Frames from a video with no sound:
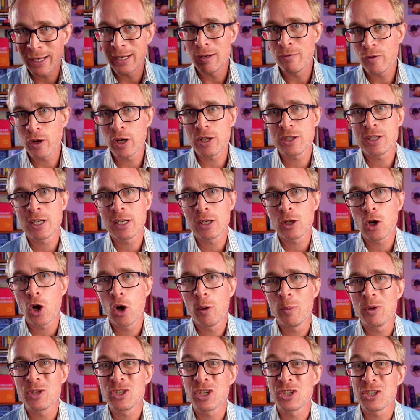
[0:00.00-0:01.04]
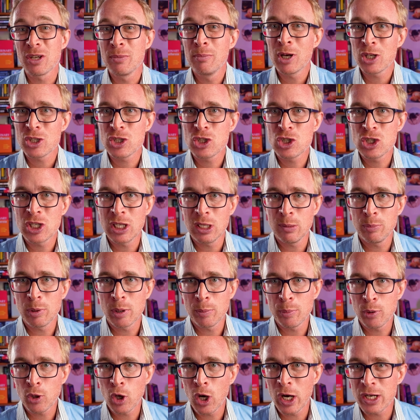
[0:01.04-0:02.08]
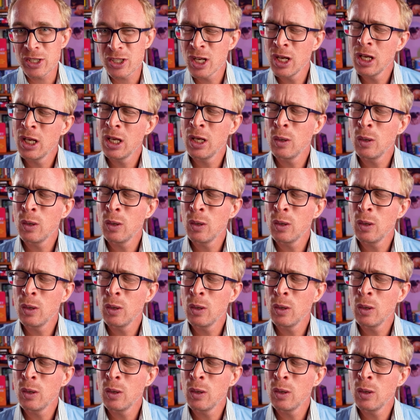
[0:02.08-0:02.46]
in inverted commas at a much cheaper price,